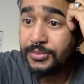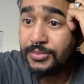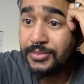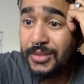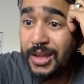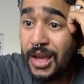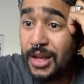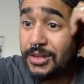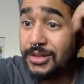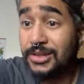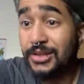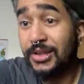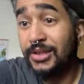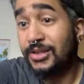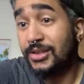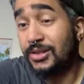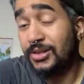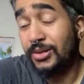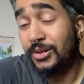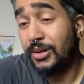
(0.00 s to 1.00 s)
yeah, just
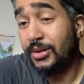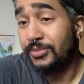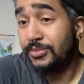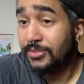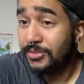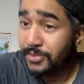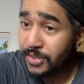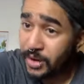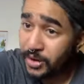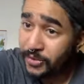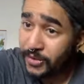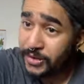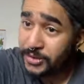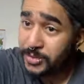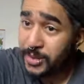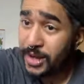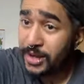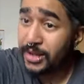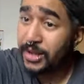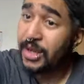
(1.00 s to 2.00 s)
listen to it. Painter Files
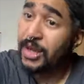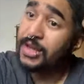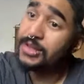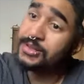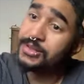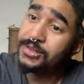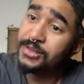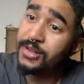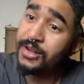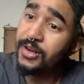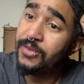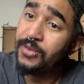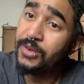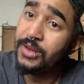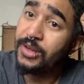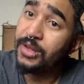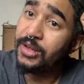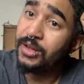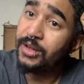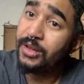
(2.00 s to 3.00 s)
Podcast is on
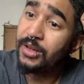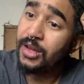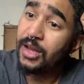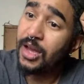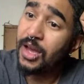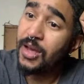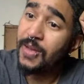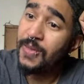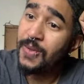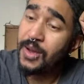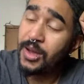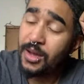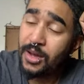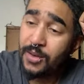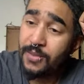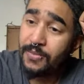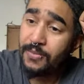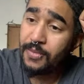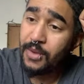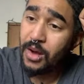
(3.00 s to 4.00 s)
everything. And
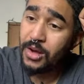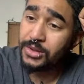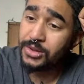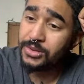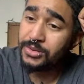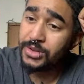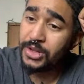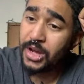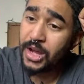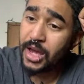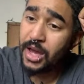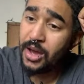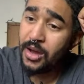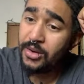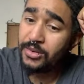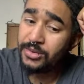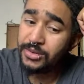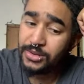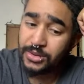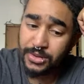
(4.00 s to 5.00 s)
also check
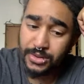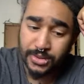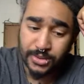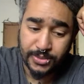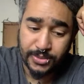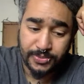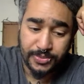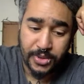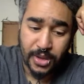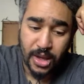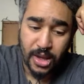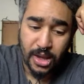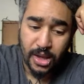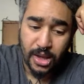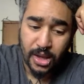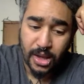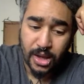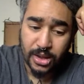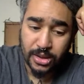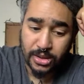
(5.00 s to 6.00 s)
out
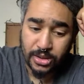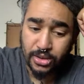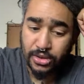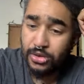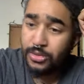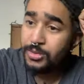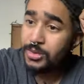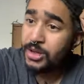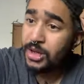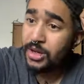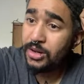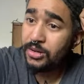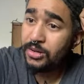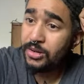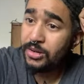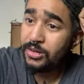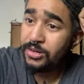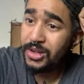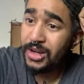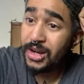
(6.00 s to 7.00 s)
the YouTube
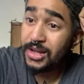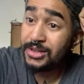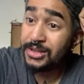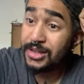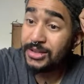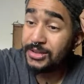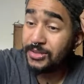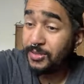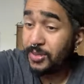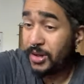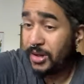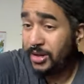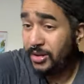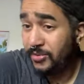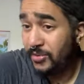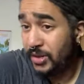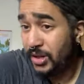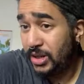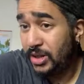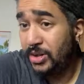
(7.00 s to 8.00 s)
channel that has lots of painting
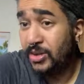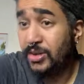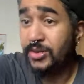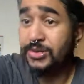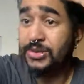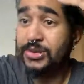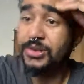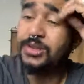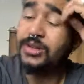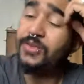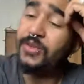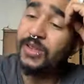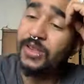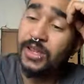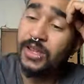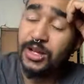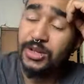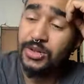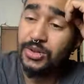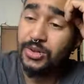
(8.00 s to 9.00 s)
videos and stuff like
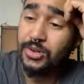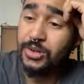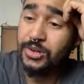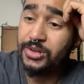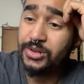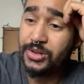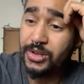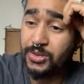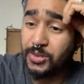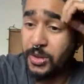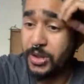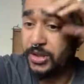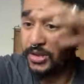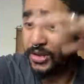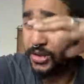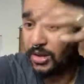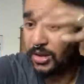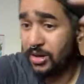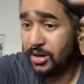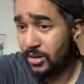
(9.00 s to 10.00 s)
that, shorts as well as
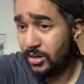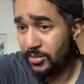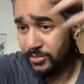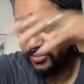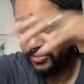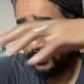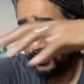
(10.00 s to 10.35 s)
long